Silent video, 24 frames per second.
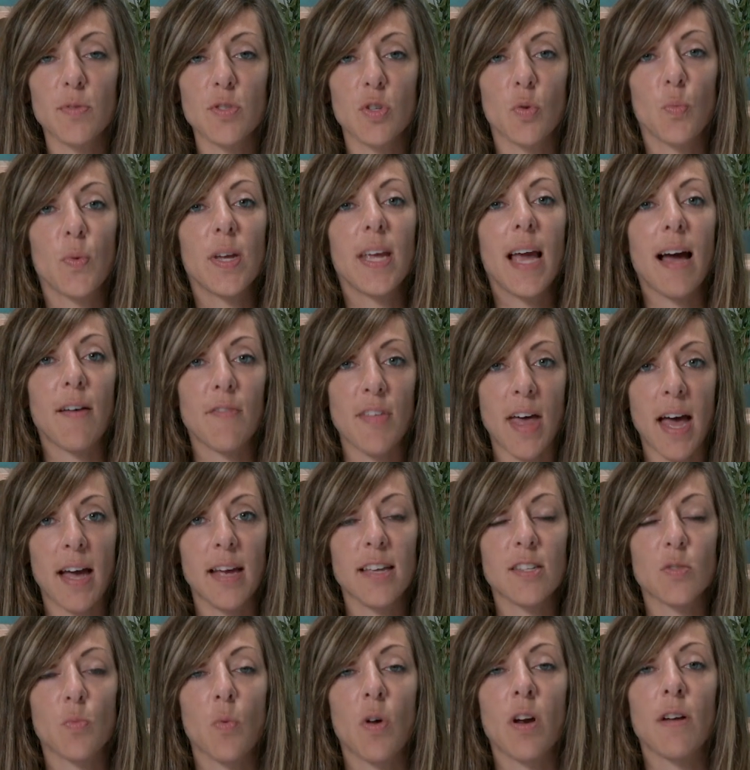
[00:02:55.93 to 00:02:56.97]
So we have that
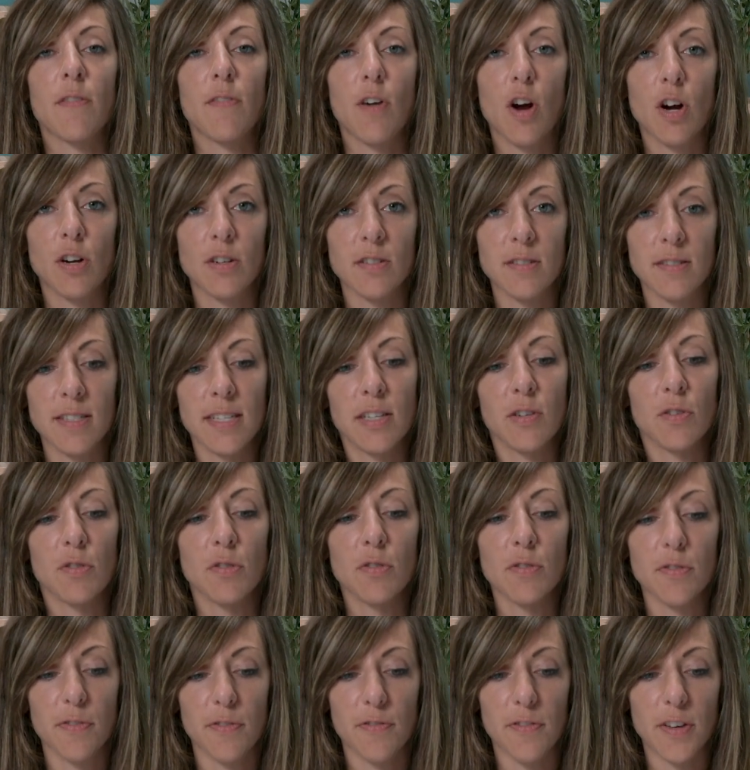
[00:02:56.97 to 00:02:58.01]
as one of our
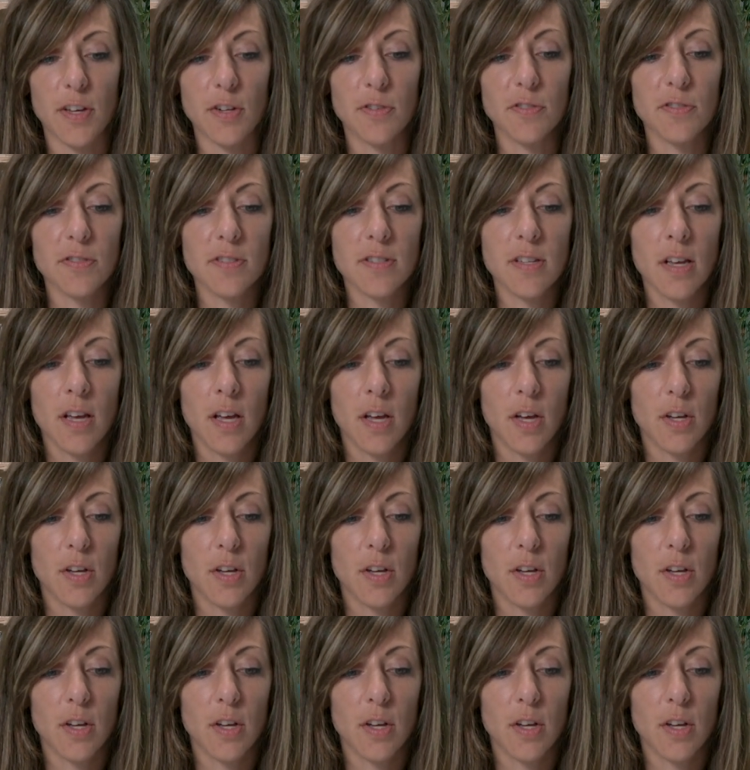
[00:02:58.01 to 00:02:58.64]
deal fields.